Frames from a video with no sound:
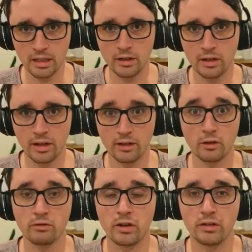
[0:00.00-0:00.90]
They're not
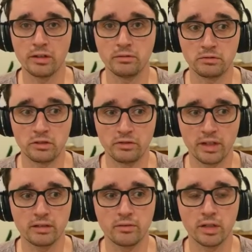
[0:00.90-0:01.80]
very
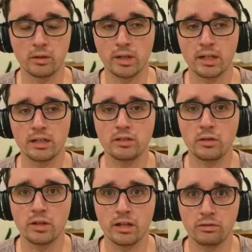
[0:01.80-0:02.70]
defensively aware, so
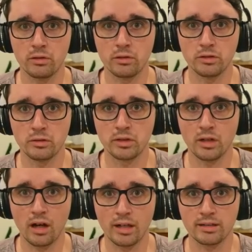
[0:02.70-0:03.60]
therefore you can
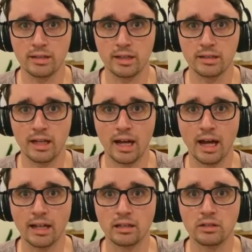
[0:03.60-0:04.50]
isolate
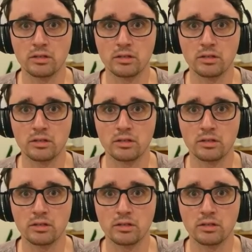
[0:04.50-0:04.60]
and